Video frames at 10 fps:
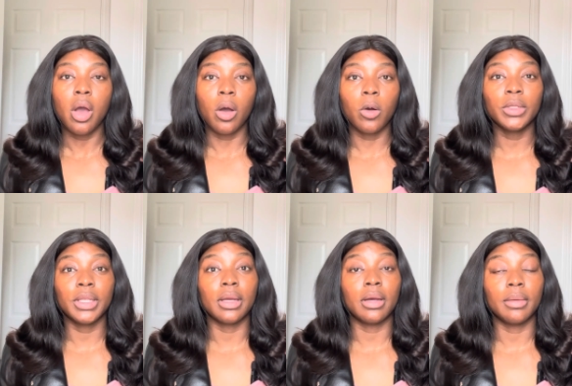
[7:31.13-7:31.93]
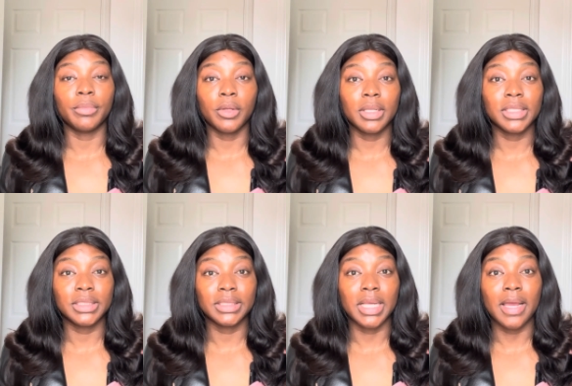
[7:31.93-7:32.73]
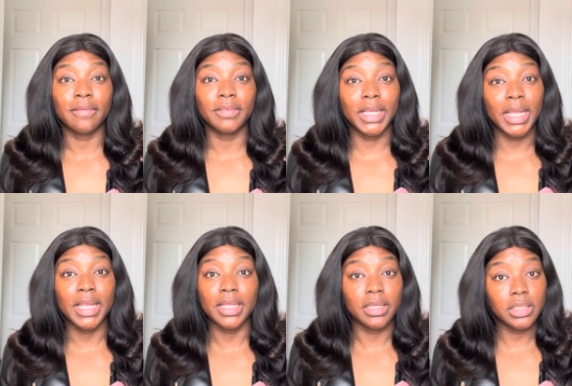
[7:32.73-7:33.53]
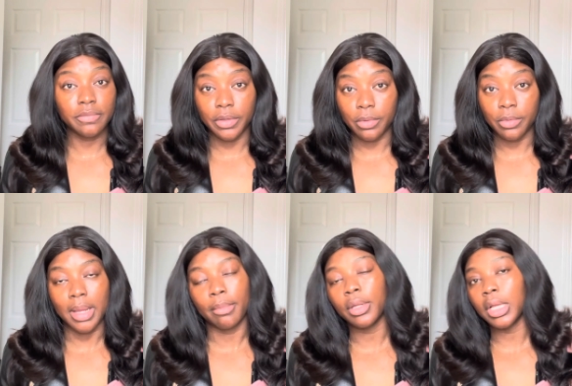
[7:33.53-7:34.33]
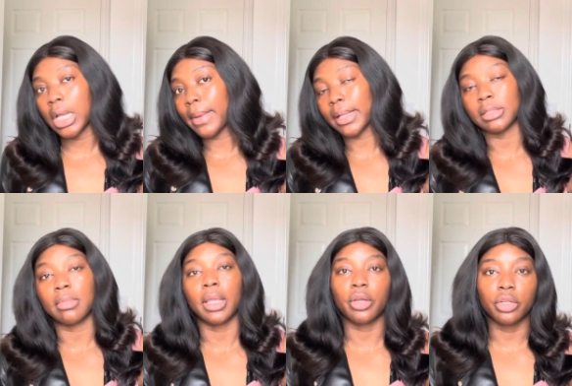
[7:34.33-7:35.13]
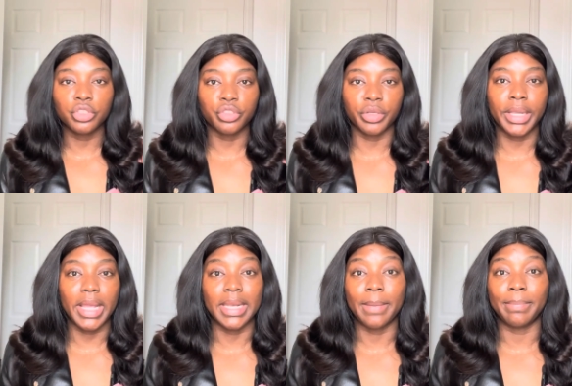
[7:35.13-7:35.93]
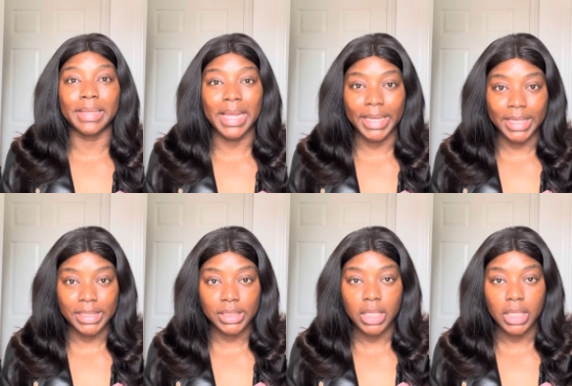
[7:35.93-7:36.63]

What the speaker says: all the knowledges I have gained in this field, I'm going to go back to my country and apply it